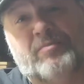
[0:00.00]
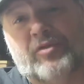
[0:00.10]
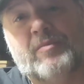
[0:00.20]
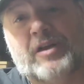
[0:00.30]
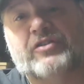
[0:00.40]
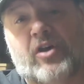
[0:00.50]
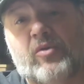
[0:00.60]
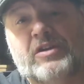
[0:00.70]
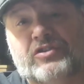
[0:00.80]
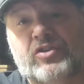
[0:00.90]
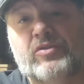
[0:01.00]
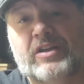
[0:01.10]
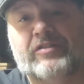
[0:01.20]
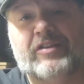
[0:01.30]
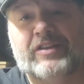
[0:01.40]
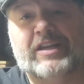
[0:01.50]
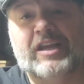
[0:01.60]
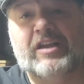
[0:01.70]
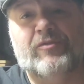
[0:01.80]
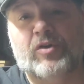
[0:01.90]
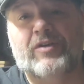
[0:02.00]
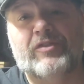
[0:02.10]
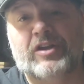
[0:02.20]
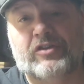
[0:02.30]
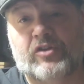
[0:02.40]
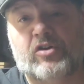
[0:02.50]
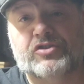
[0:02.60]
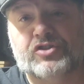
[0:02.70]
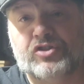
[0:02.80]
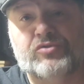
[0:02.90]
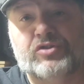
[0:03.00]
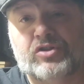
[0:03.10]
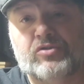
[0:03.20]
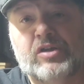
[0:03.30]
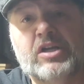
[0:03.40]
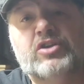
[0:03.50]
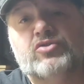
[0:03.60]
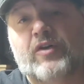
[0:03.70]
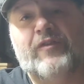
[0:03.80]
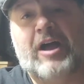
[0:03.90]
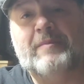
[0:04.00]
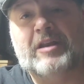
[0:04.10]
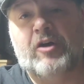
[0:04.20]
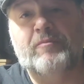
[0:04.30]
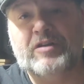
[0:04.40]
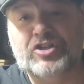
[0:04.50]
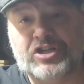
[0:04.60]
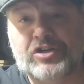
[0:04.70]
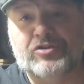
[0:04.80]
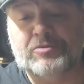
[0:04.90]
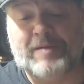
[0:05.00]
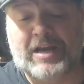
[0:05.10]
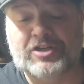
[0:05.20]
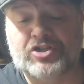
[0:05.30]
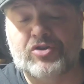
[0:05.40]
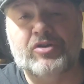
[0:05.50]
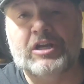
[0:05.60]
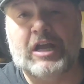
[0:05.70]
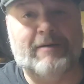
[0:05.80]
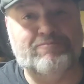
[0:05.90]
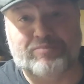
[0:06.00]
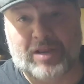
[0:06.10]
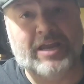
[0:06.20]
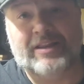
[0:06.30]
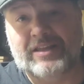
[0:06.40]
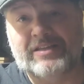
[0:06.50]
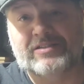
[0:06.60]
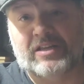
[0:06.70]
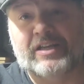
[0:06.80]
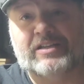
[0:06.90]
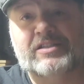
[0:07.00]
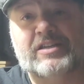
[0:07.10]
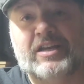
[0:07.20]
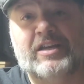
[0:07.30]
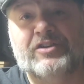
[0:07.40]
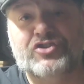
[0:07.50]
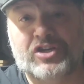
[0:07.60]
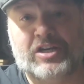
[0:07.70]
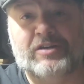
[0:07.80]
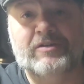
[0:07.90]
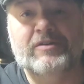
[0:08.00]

pretty much always do this in the key of whatever the guitar is tuned to. So if I'm in open G or Spanish tuning, I'm playing these licks in G.